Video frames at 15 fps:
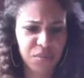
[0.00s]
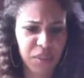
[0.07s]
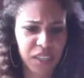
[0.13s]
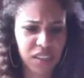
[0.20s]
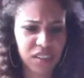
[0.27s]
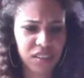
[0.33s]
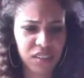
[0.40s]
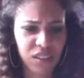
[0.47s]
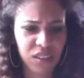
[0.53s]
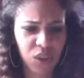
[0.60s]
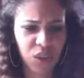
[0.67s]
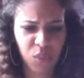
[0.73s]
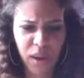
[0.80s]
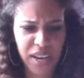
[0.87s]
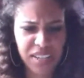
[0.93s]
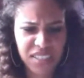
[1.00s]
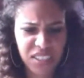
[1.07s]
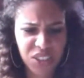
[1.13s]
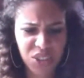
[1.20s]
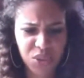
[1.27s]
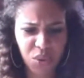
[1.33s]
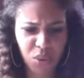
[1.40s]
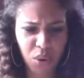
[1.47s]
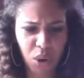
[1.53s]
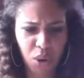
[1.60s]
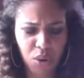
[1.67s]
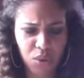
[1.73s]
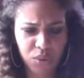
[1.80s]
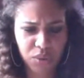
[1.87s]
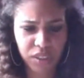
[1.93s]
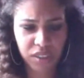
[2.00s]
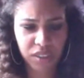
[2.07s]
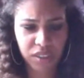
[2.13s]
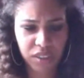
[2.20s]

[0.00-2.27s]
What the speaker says: me! Why is it so cold?"